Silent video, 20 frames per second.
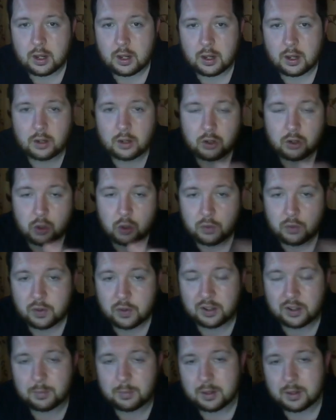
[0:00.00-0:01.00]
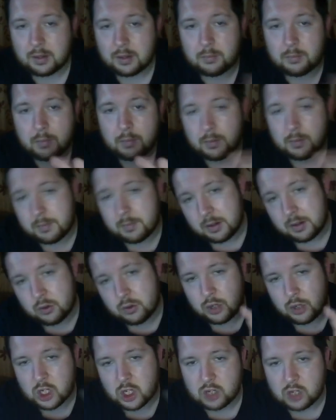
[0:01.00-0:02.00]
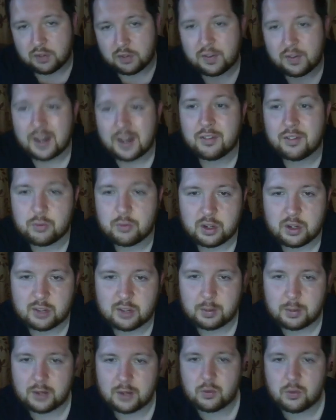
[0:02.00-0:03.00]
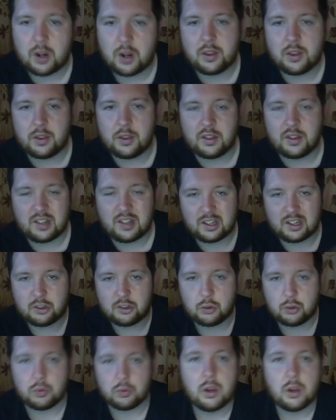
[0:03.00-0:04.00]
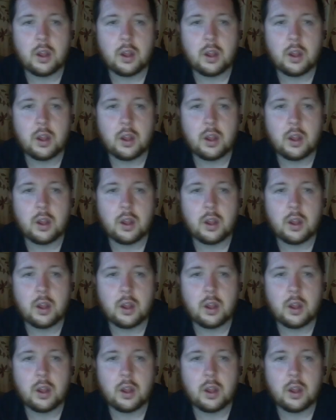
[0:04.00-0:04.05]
go for a traditional 5-3 split rather than 6-2,